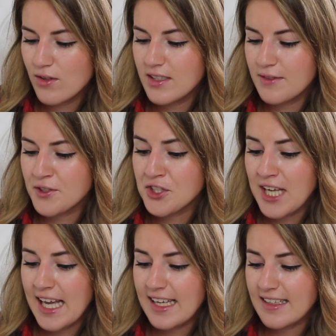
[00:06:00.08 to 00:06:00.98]
lots of different
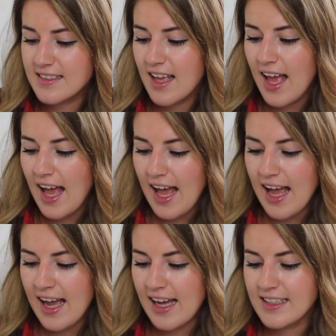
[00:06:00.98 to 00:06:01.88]
shades
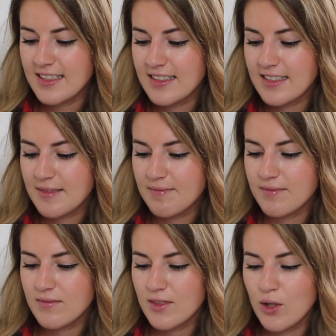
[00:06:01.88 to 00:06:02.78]
and
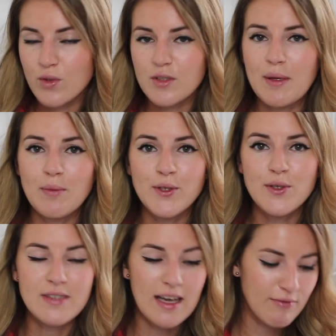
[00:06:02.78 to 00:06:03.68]
lots of people
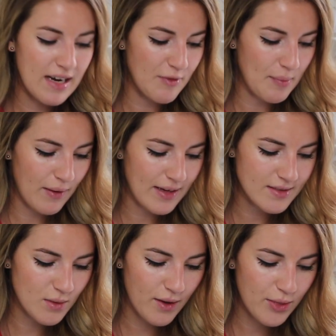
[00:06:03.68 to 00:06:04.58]
use it and rave about
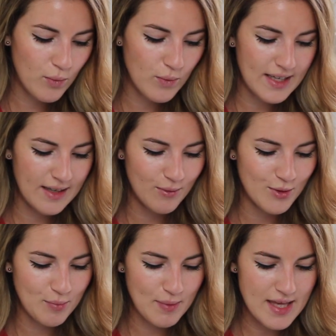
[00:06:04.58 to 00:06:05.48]
it so I thought it
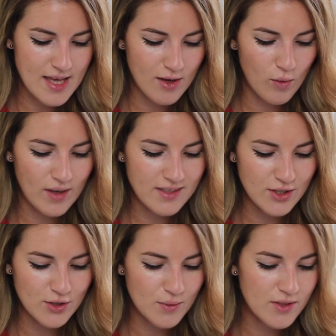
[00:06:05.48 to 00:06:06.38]
would be quite
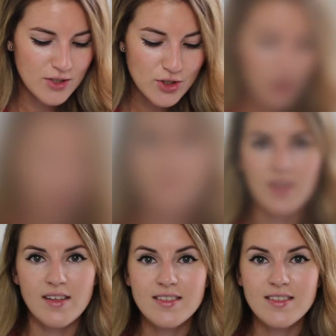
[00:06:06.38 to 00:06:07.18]
a good one to try.